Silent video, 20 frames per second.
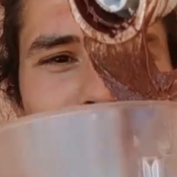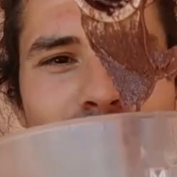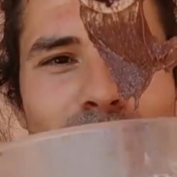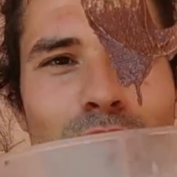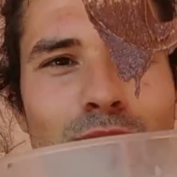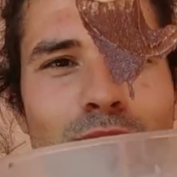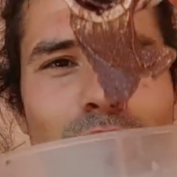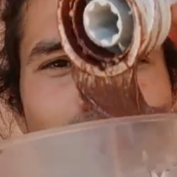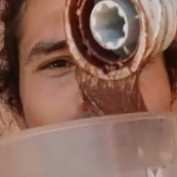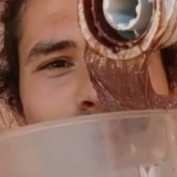
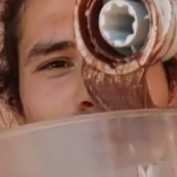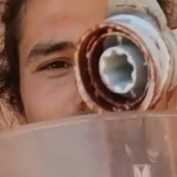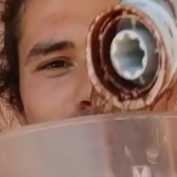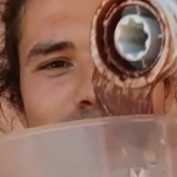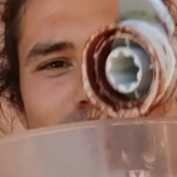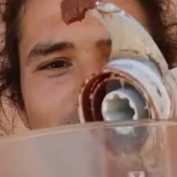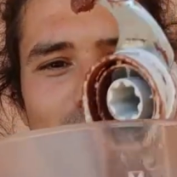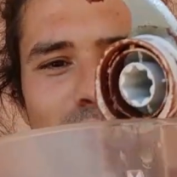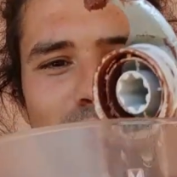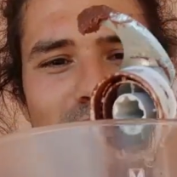Ooh,
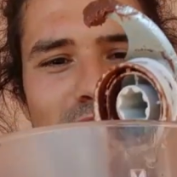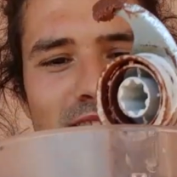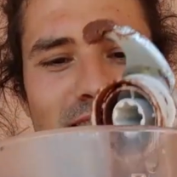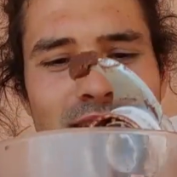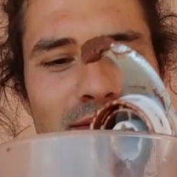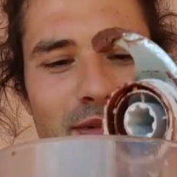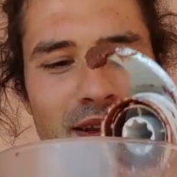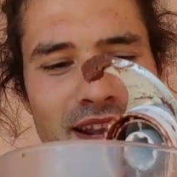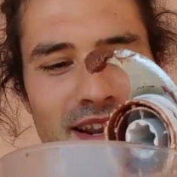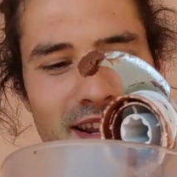so
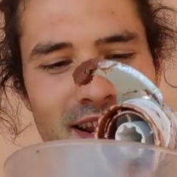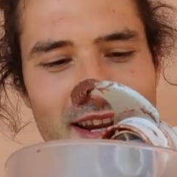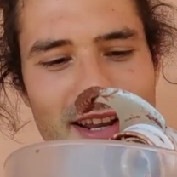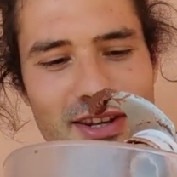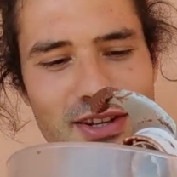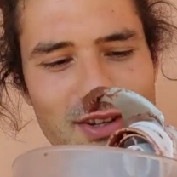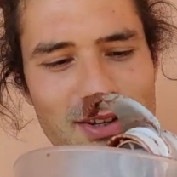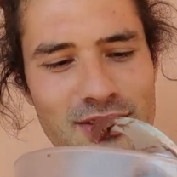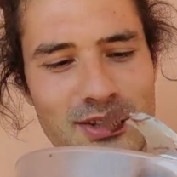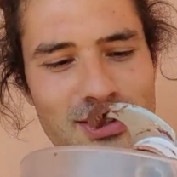creamy and
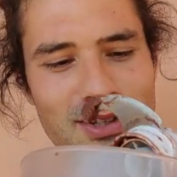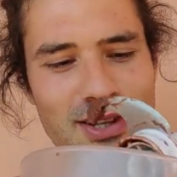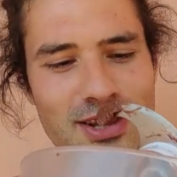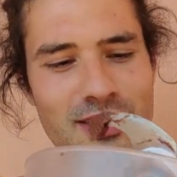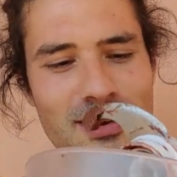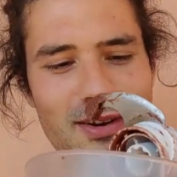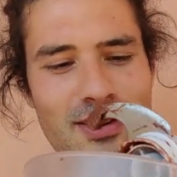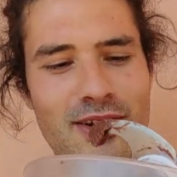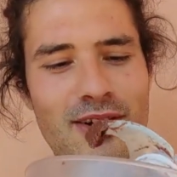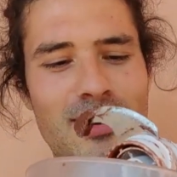delicious.
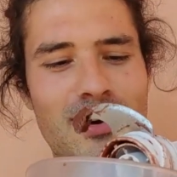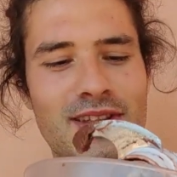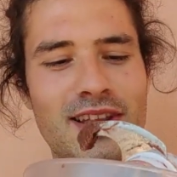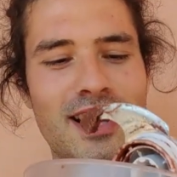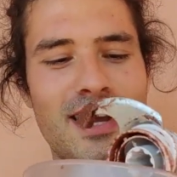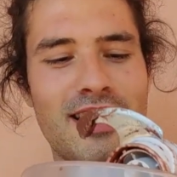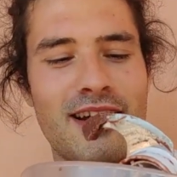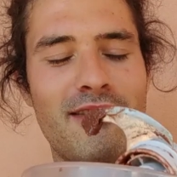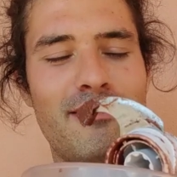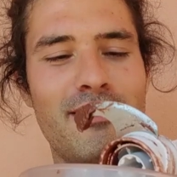Oh god,
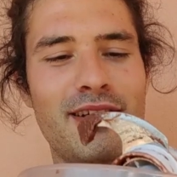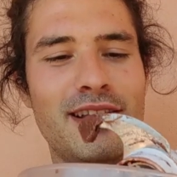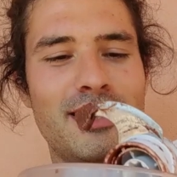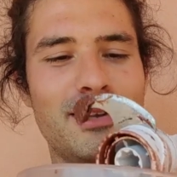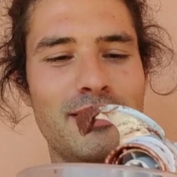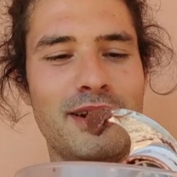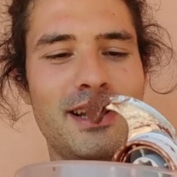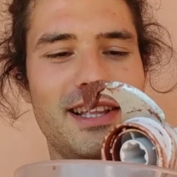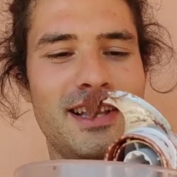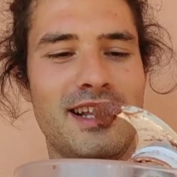I can't
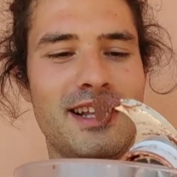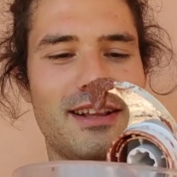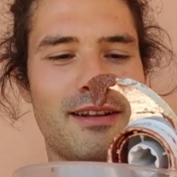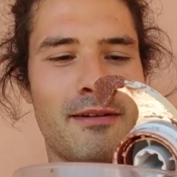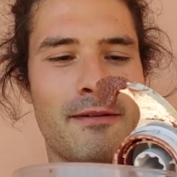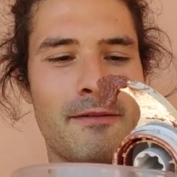wait to eat it.